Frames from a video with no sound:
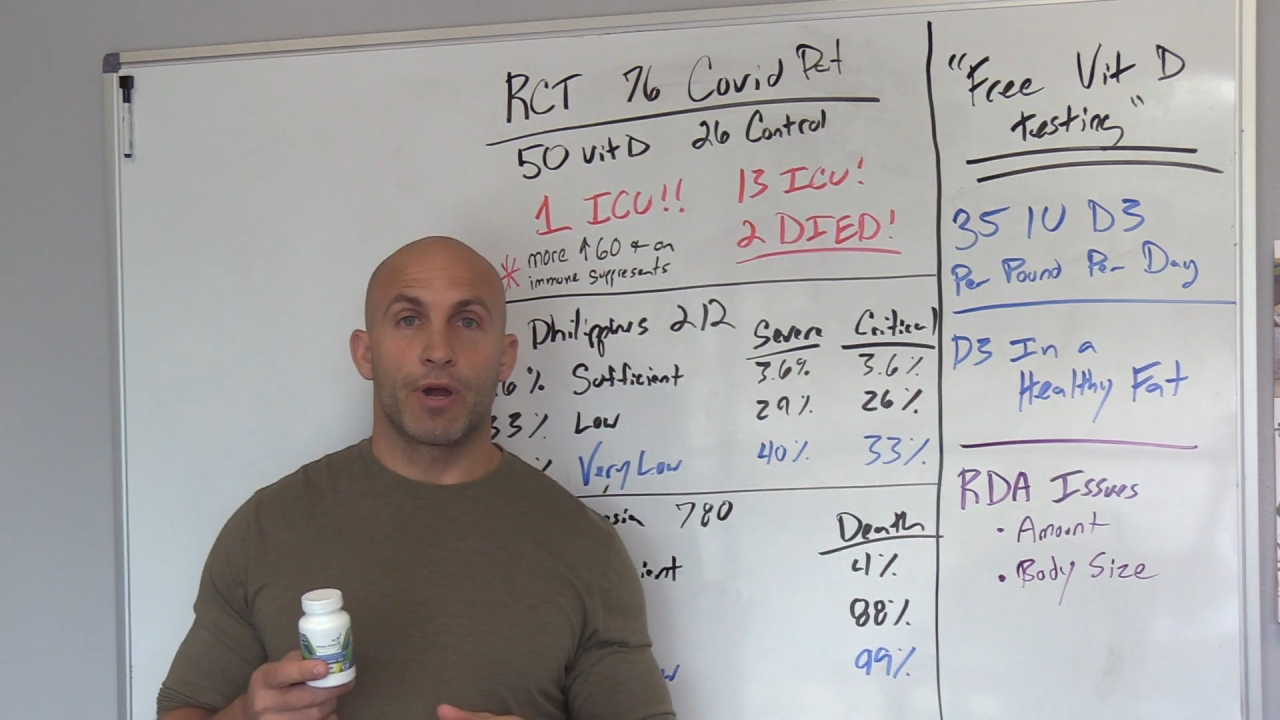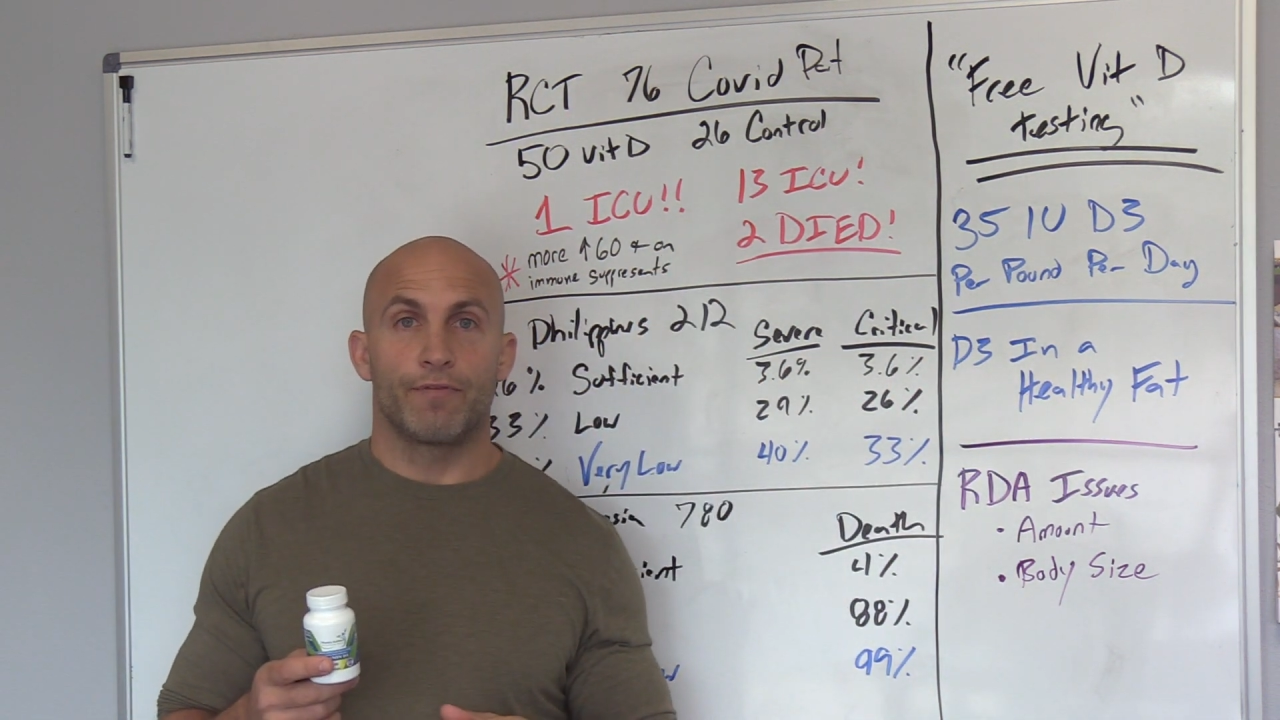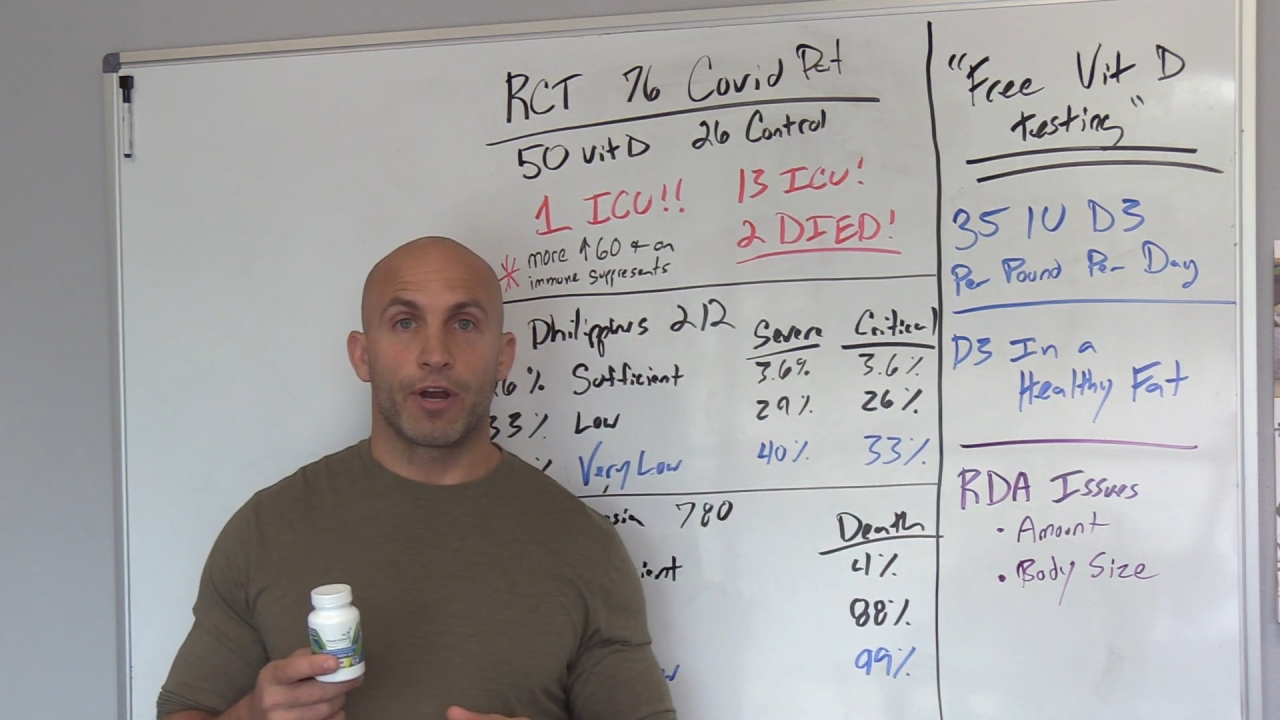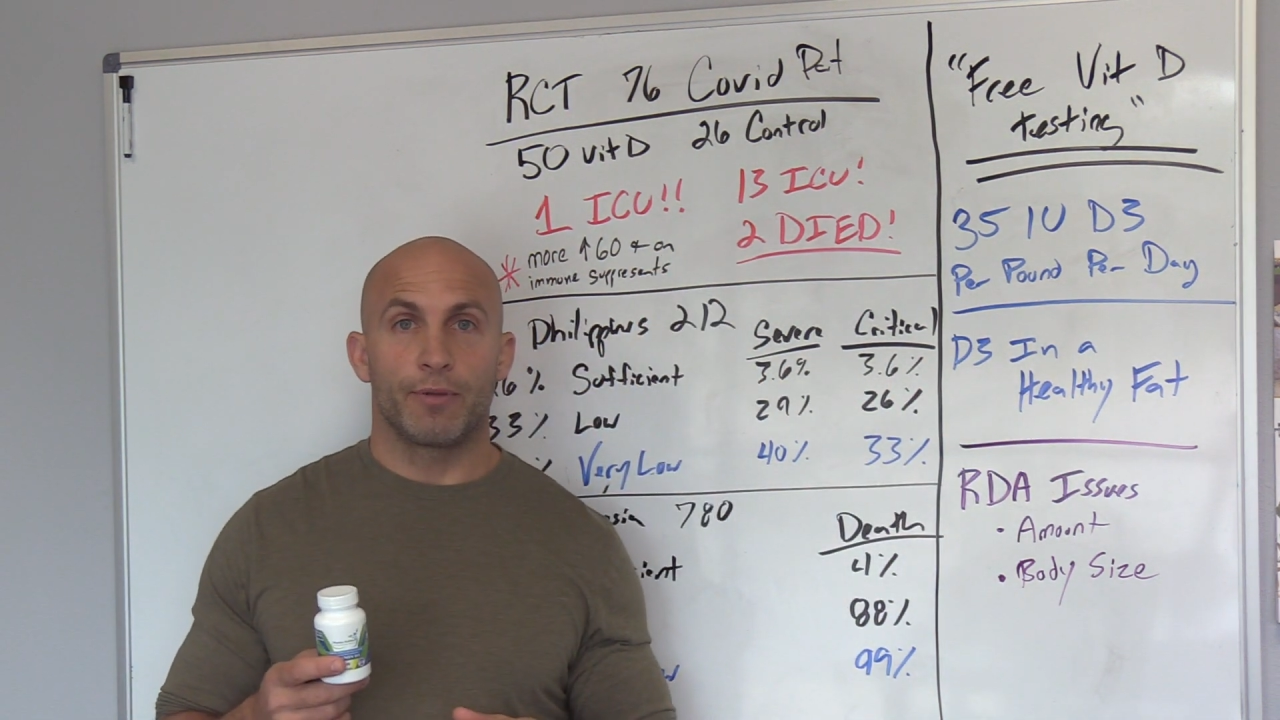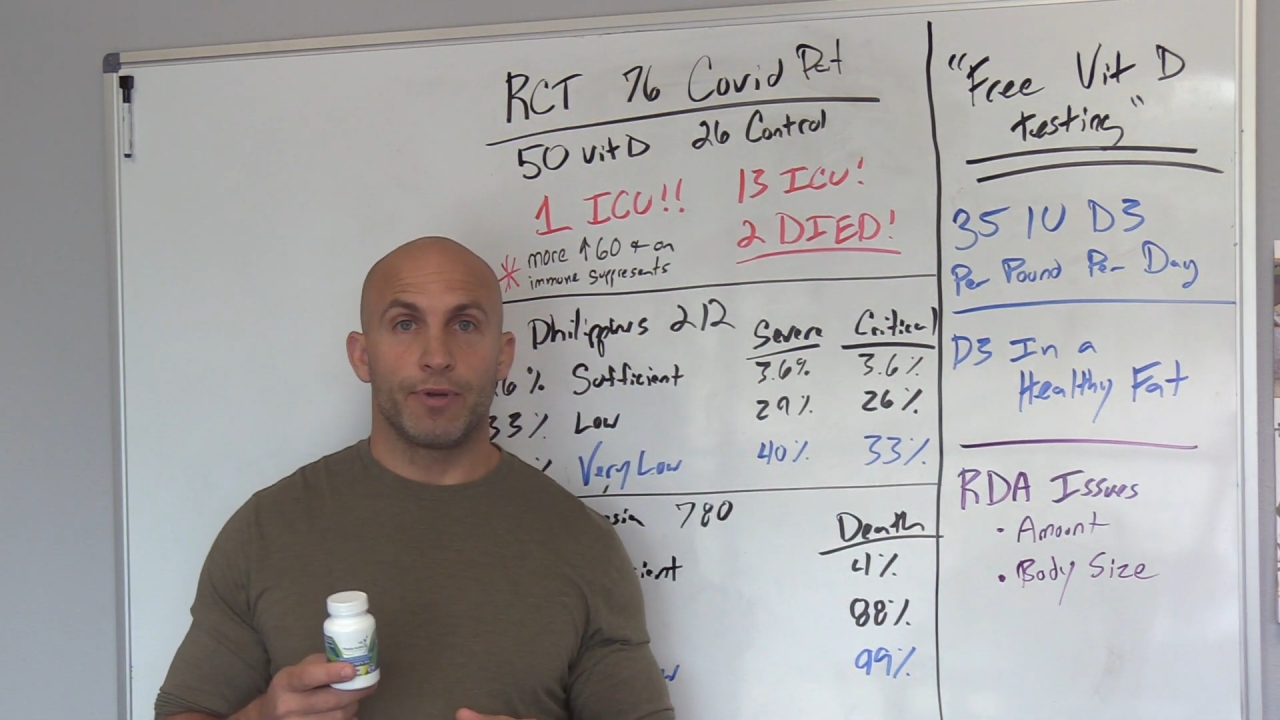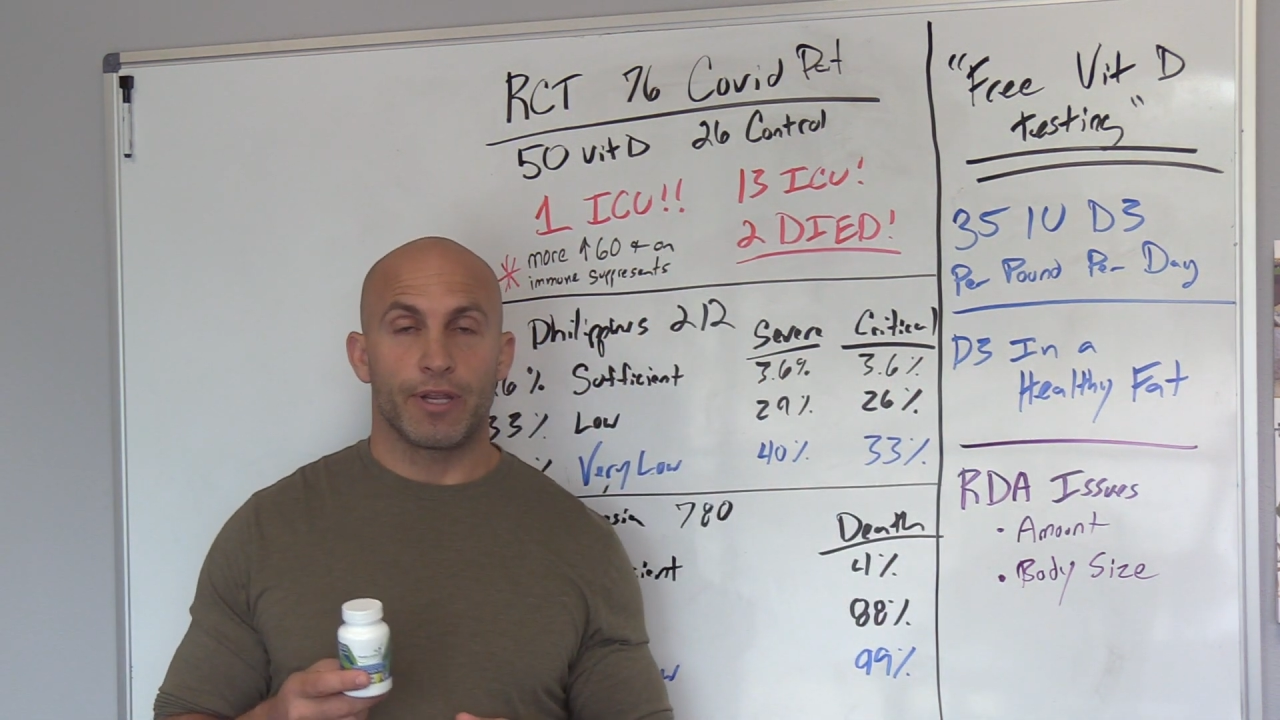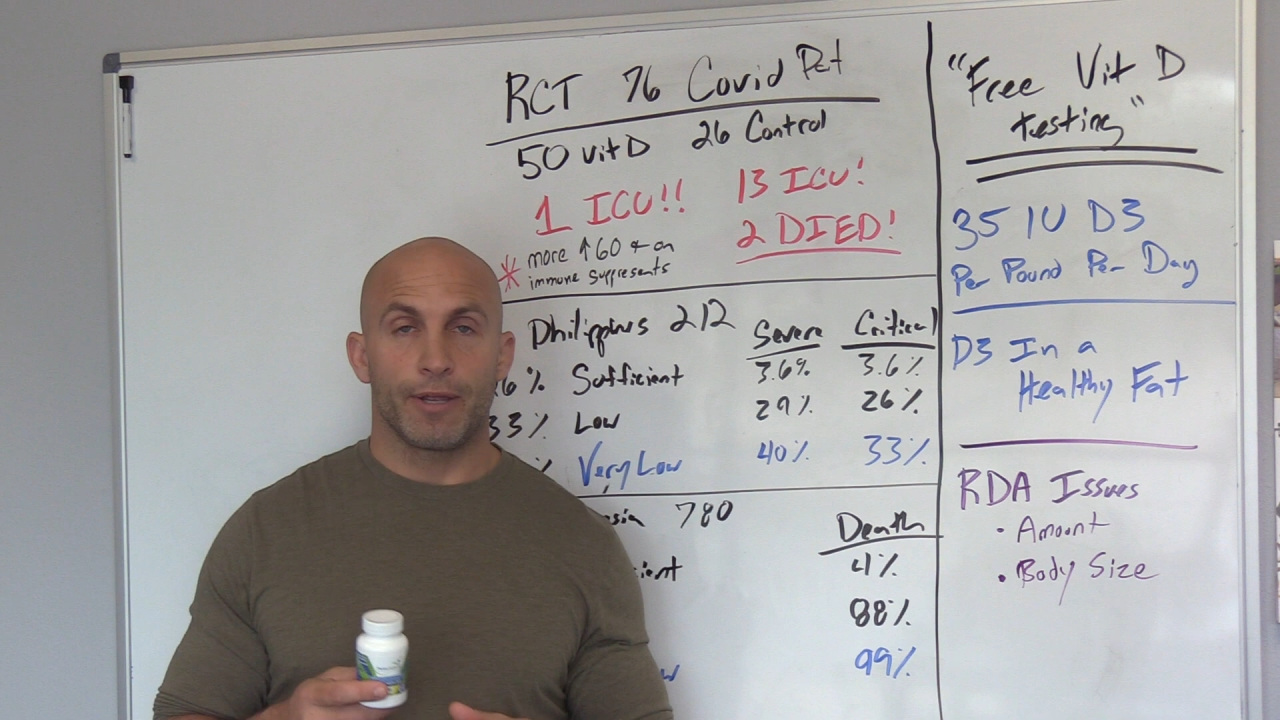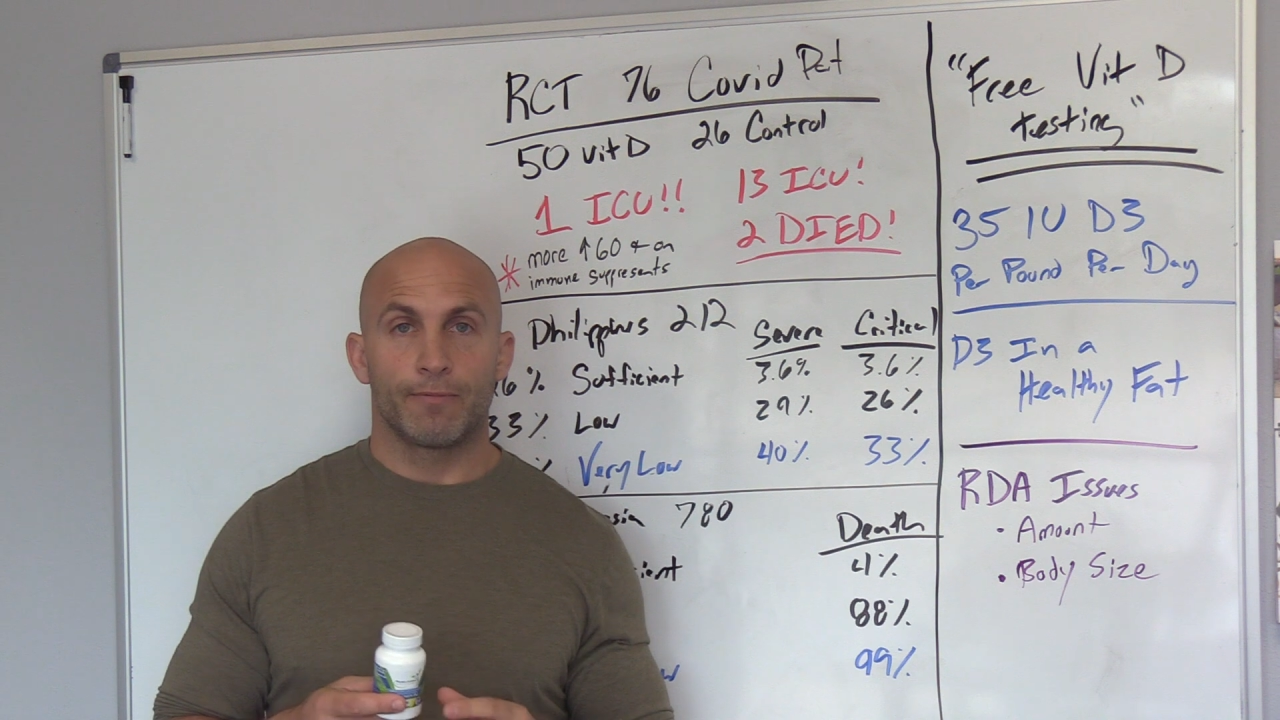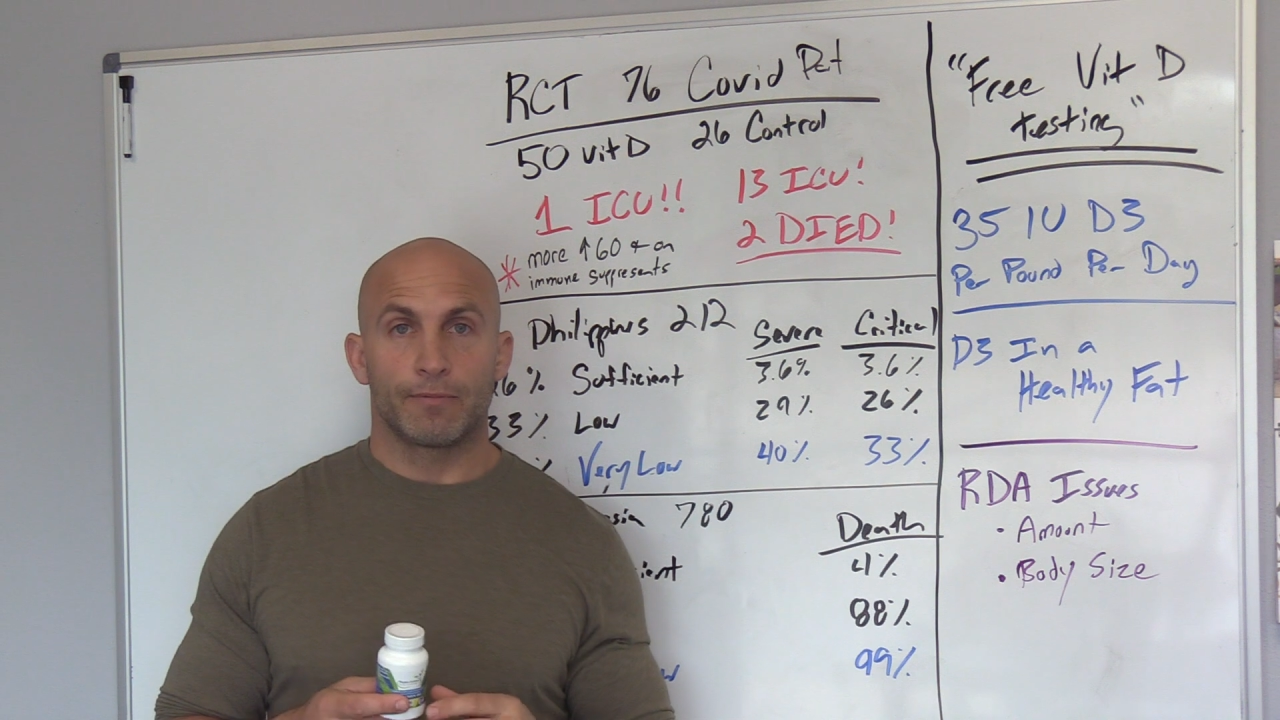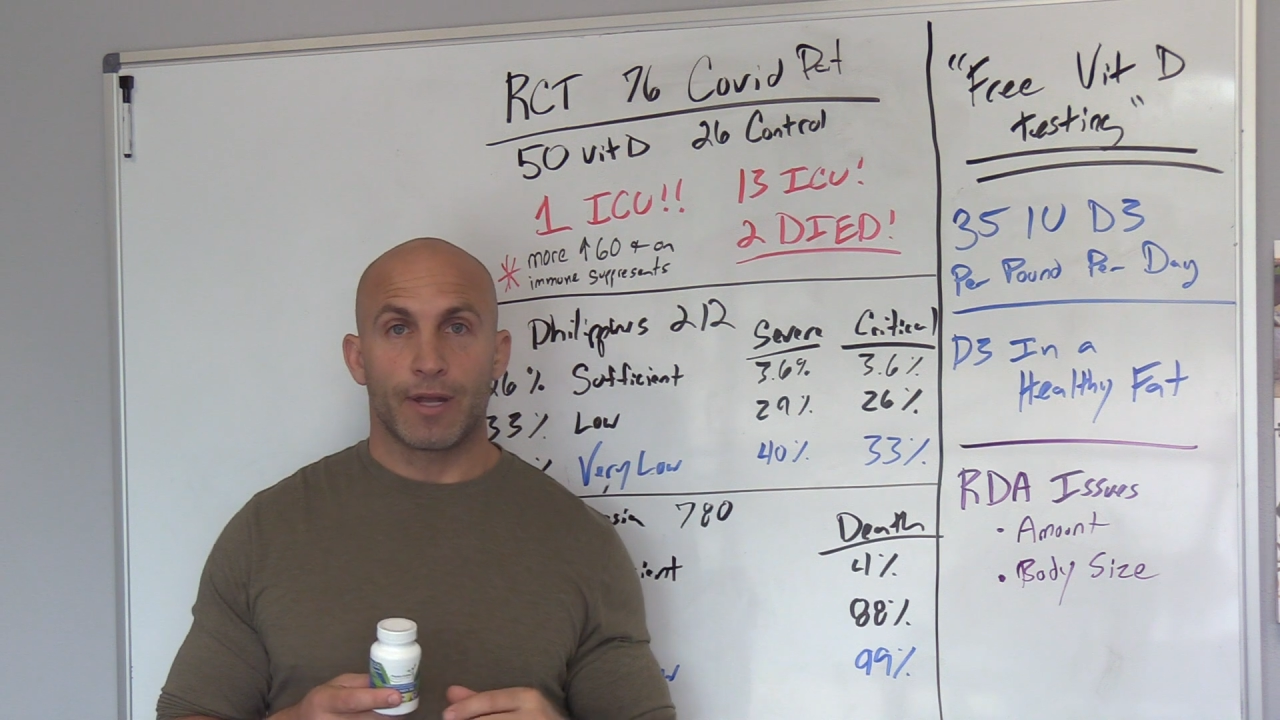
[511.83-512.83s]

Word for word: my vitamin D